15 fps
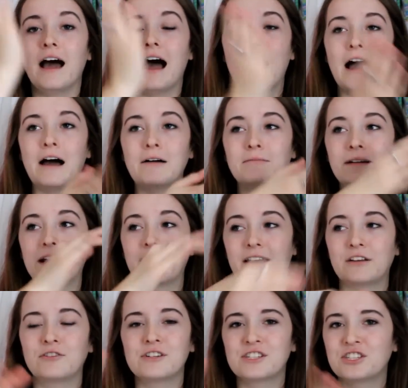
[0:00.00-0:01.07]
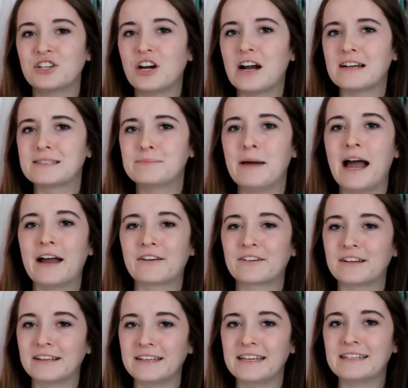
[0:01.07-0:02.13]
kind of crisscross
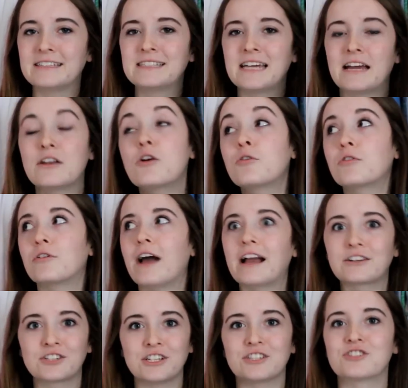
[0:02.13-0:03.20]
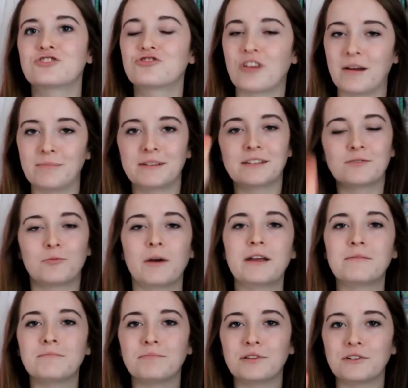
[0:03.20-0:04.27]
pattern on the inside. Oh no, actually it's striped. It's white
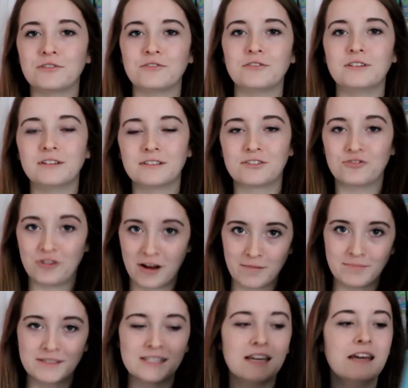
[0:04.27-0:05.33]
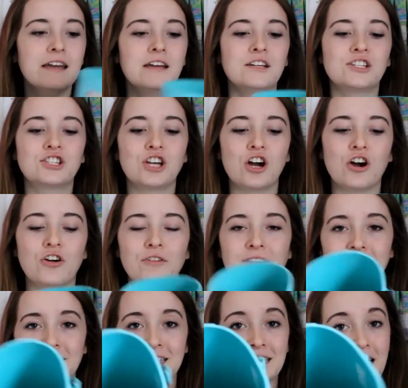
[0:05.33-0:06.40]
and blue stripes. So this is